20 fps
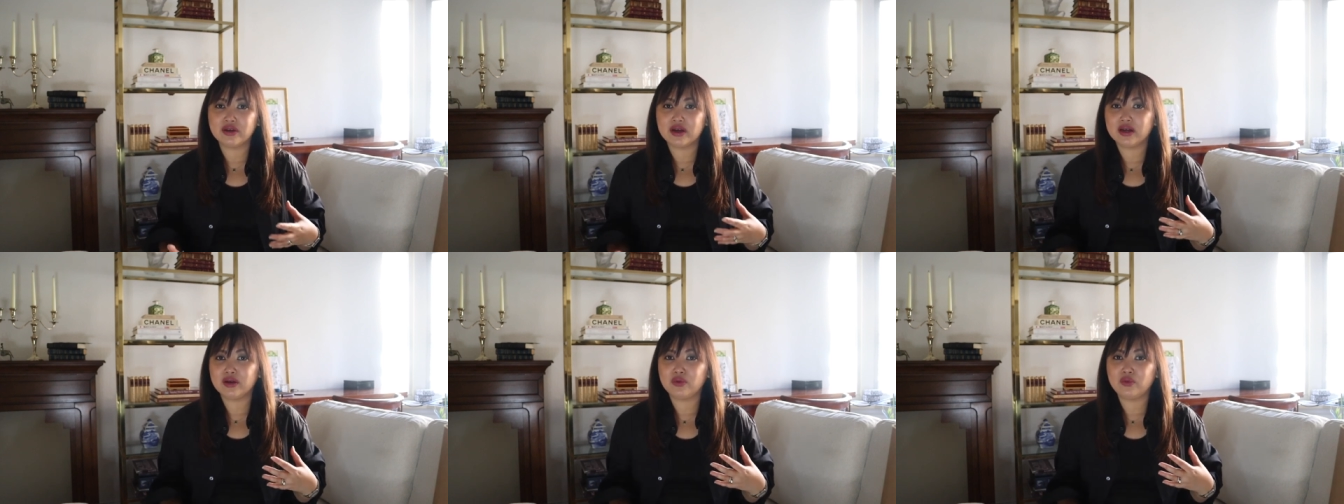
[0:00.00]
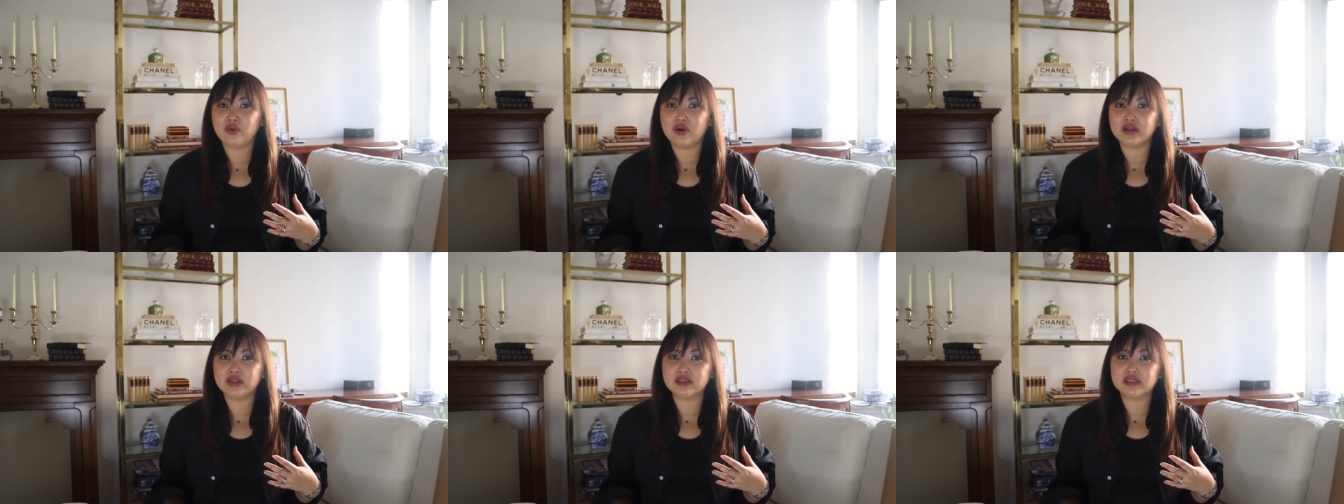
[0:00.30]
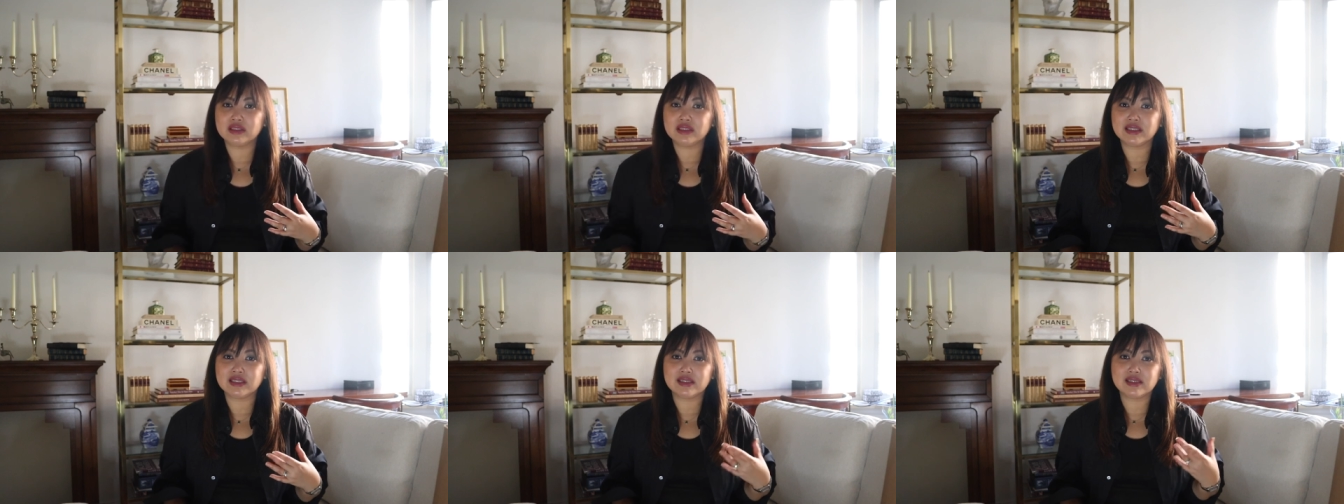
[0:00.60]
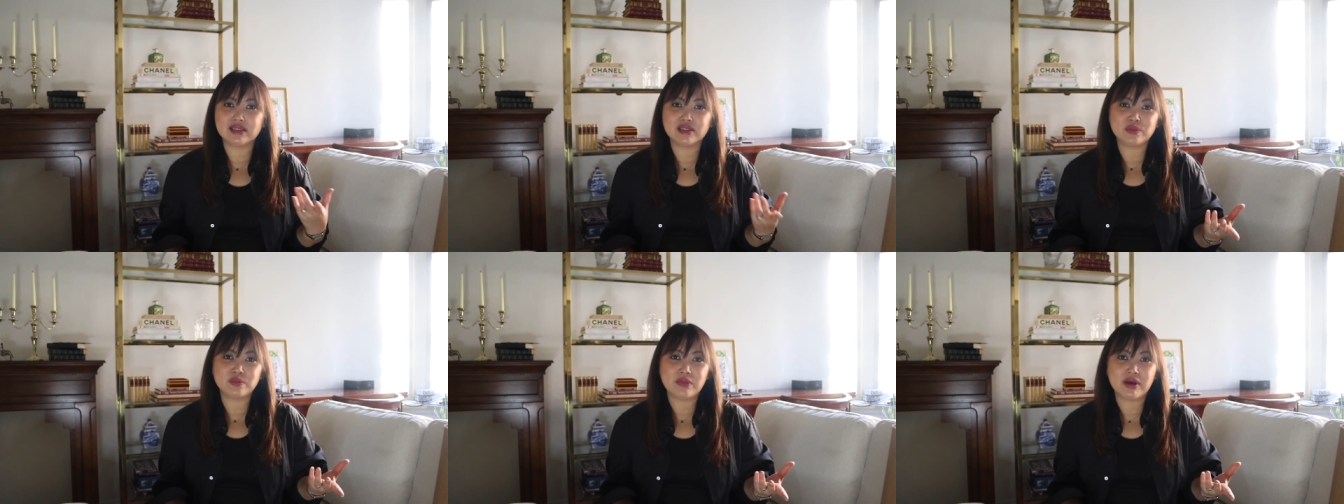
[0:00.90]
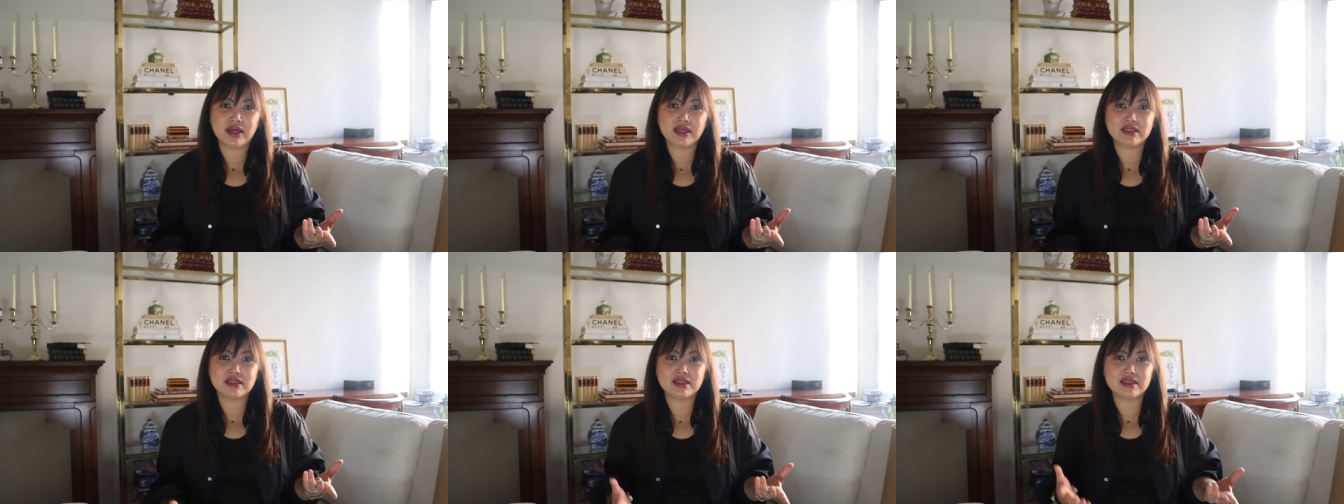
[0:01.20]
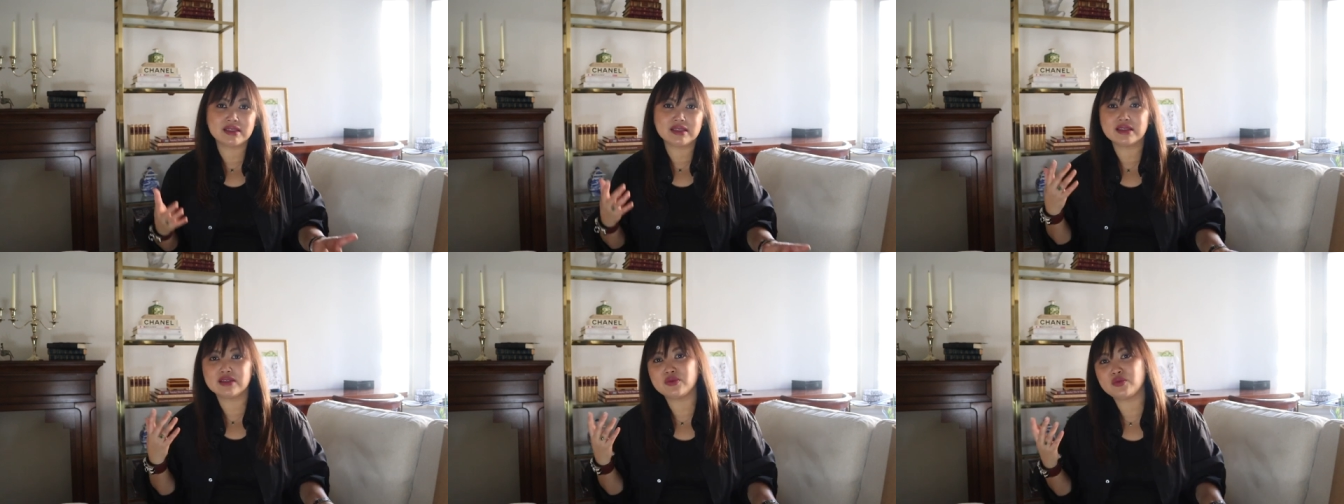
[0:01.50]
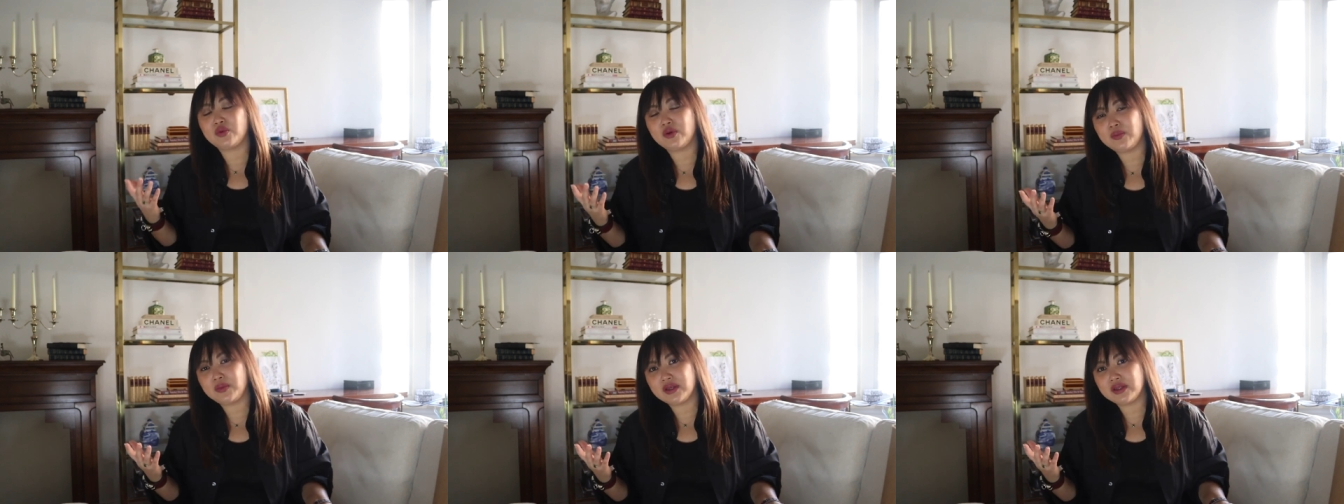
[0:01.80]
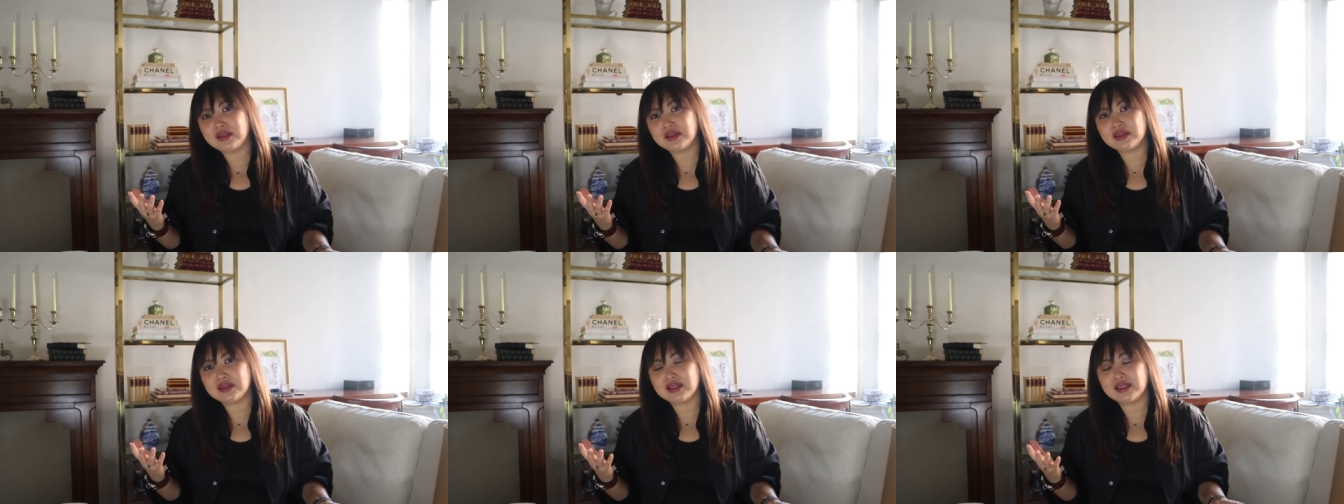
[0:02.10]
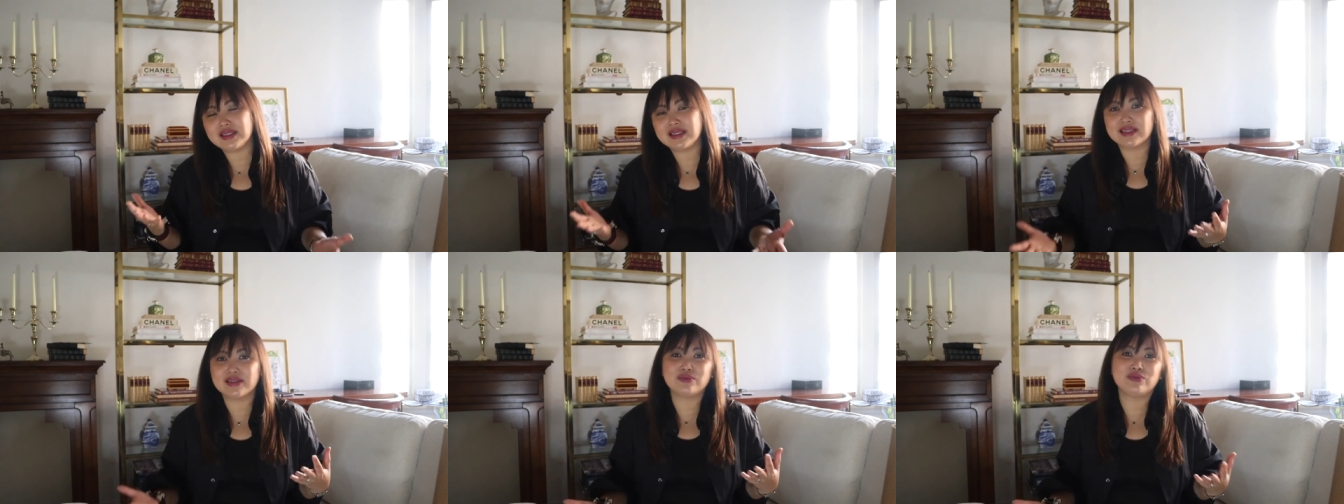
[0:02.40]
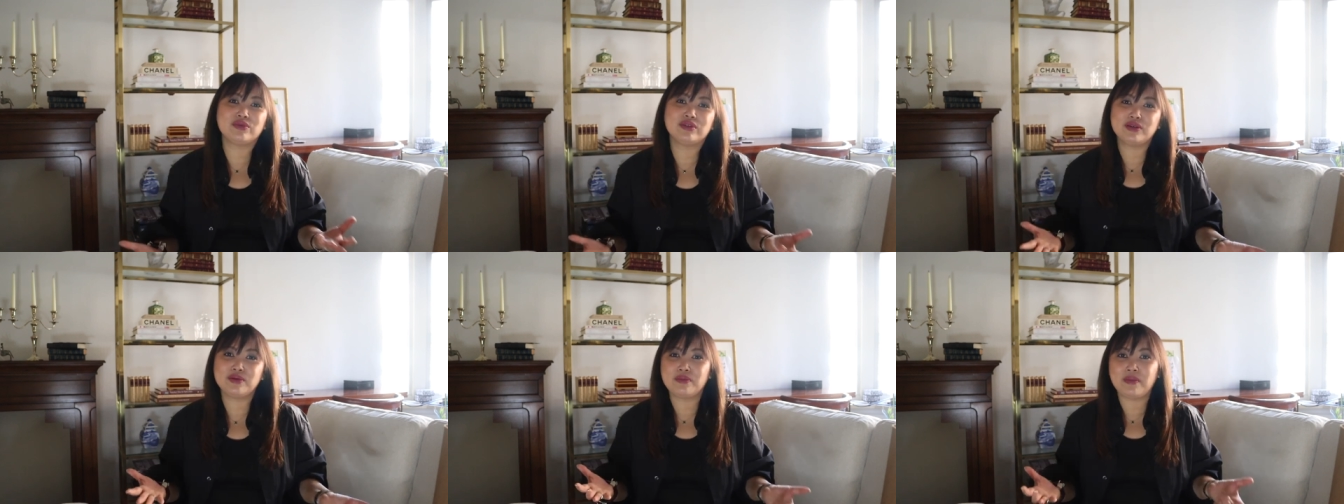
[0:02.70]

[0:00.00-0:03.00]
kind of wonder is this men's is this women's it doesn't really